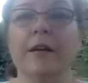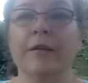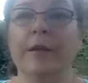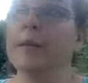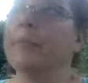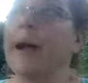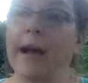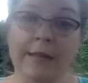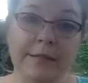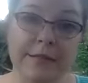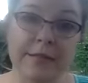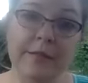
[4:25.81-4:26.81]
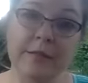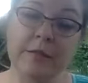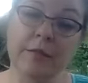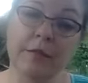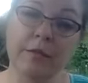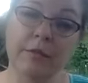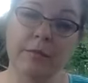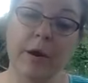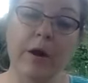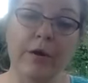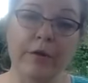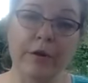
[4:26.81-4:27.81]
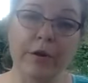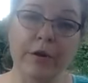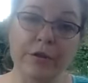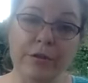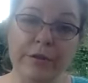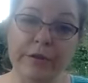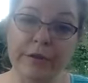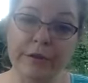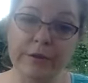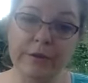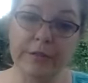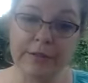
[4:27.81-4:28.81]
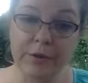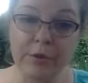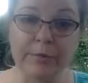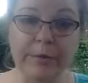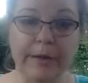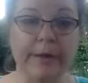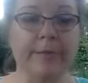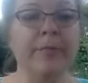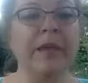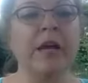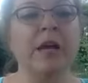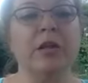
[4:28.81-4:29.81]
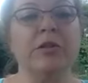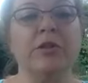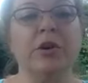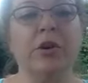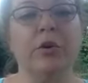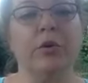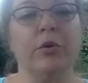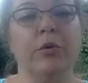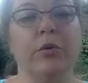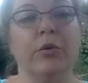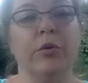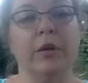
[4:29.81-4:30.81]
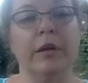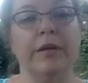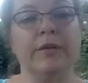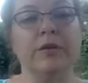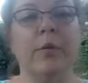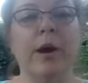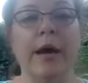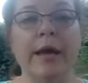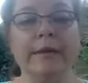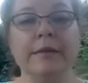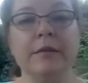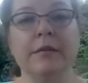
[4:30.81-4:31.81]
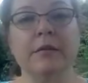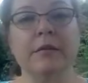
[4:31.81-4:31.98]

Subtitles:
impacts this part of our energy field considerably. So it's quite